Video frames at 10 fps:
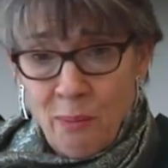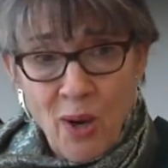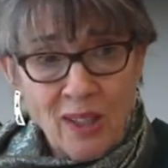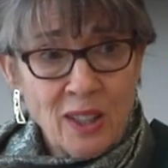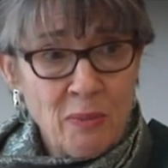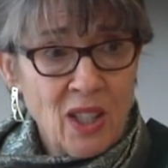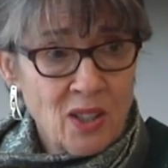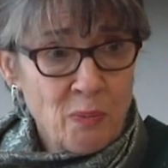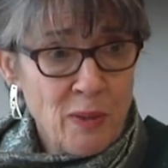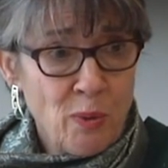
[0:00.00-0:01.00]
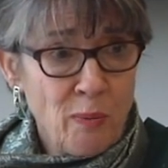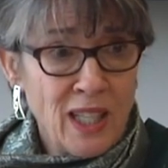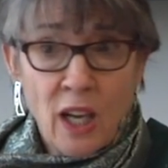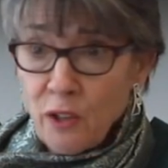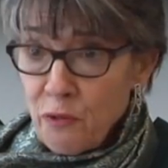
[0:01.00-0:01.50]
partly because people
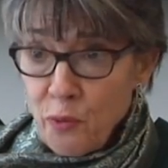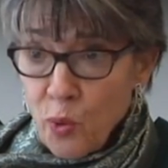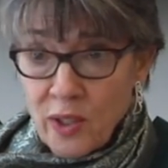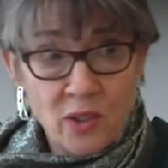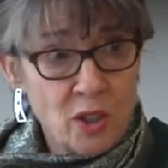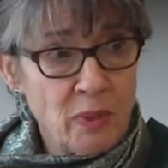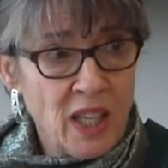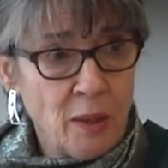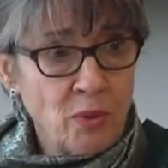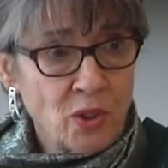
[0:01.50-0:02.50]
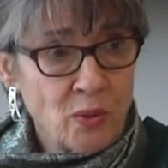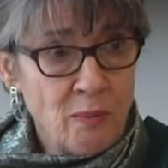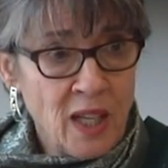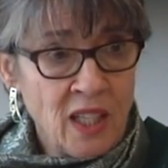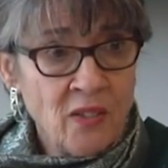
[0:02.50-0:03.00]
may not afford to be able to
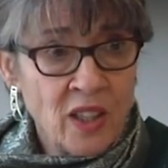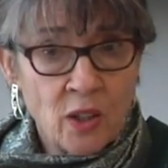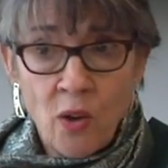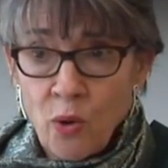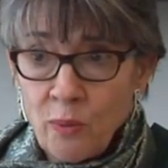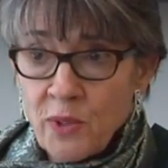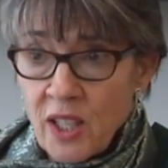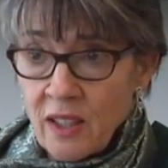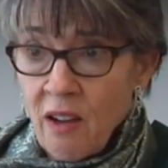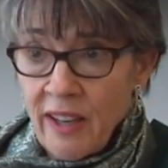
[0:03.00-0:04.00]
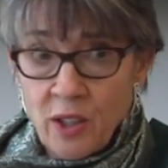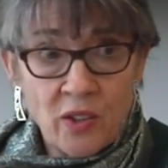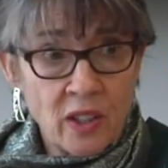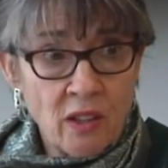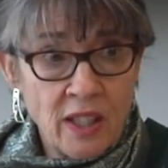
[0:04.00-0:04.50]
remain in their homes and
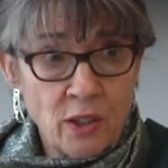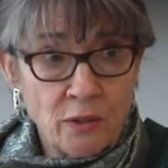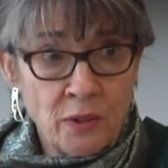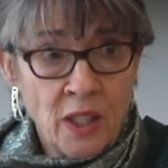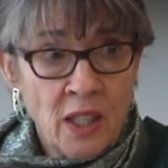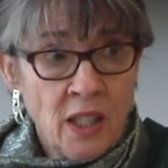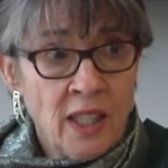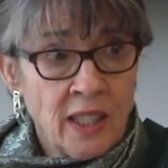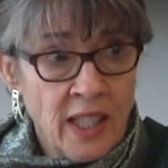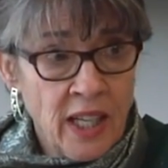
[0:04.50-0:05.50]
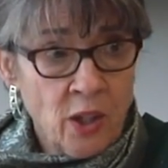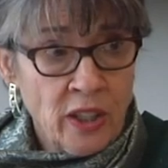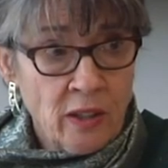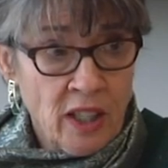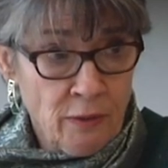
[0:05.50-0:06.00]
hire the kind of
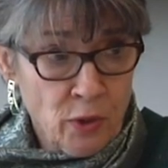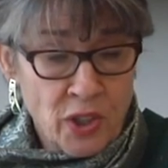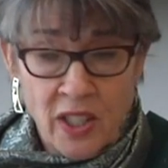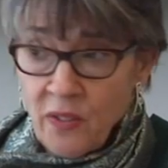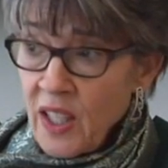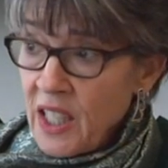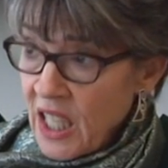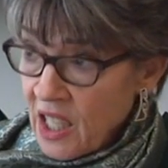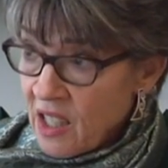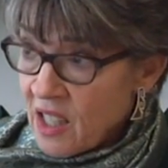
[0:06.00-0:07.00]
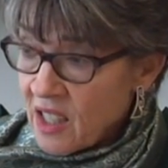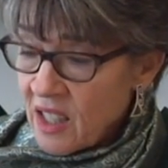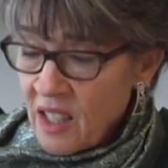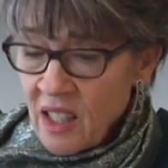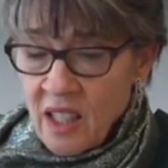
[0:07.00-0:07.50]
caregivers that they need.
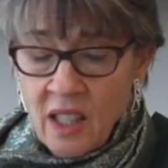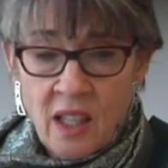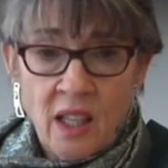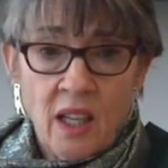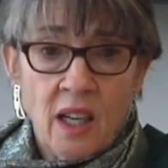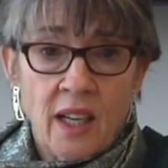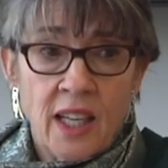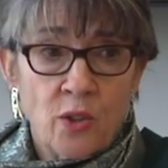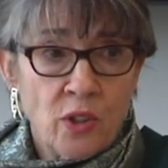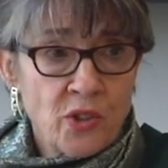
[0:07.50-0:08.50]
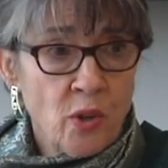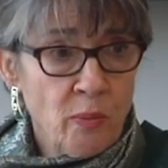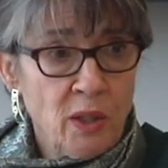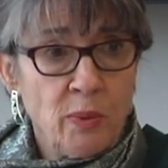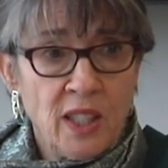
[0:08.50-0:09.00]
It also
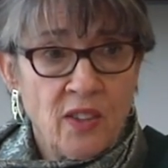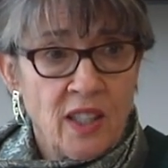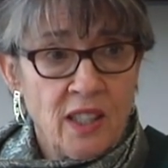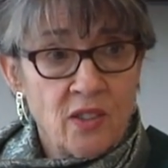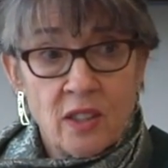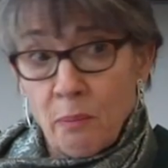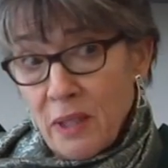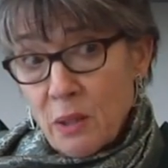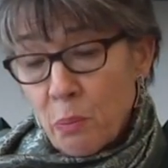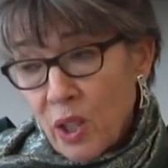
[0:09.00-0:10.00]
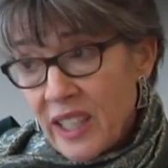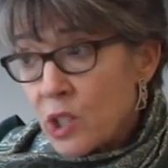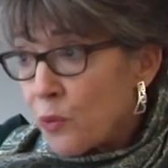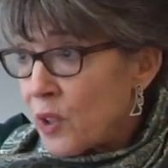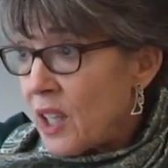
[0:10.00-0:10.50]
may be that it isn't the best
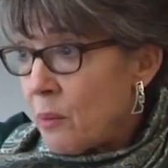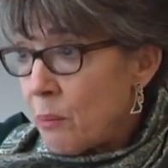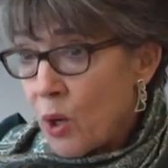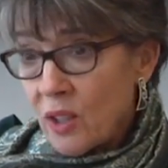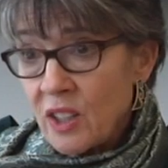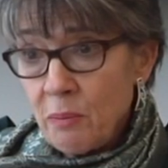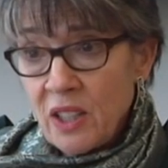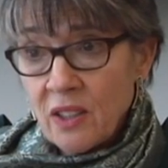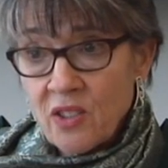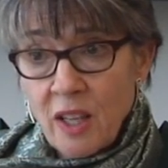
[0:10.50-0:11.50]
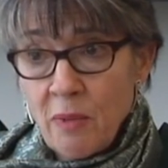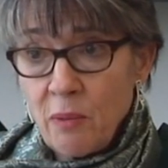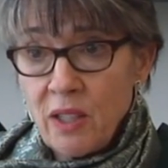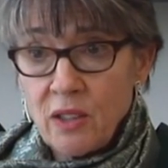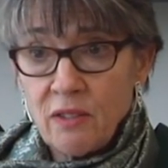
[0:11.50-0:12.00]
place for them, partly because they
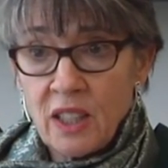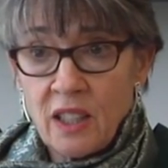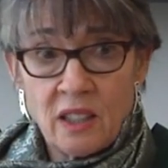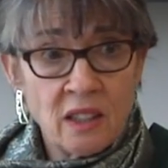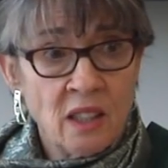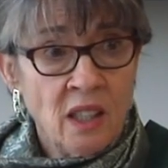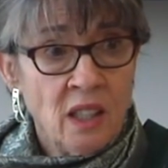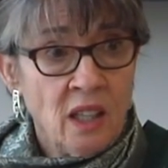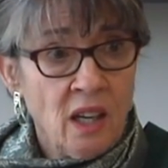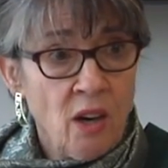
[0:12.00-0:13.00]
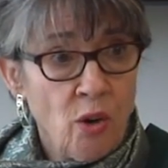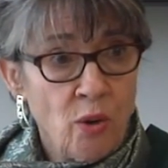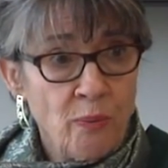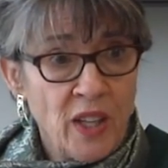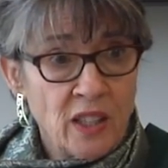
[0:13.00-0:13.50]
may be living in a
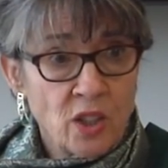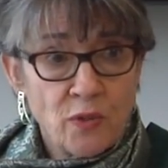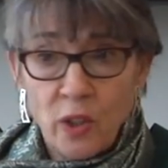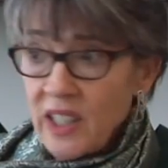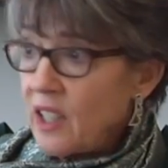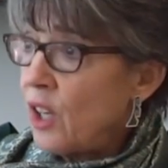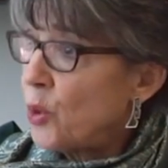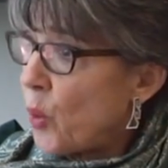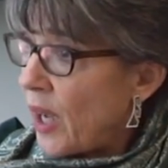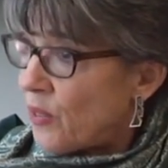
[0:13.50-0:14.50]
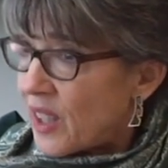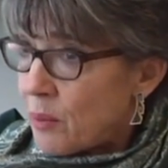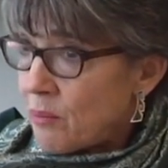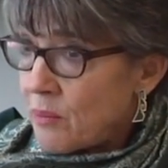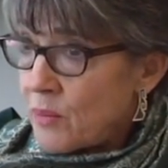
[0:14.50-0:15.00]
home that is falling down around
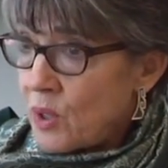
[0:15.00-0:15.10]
them,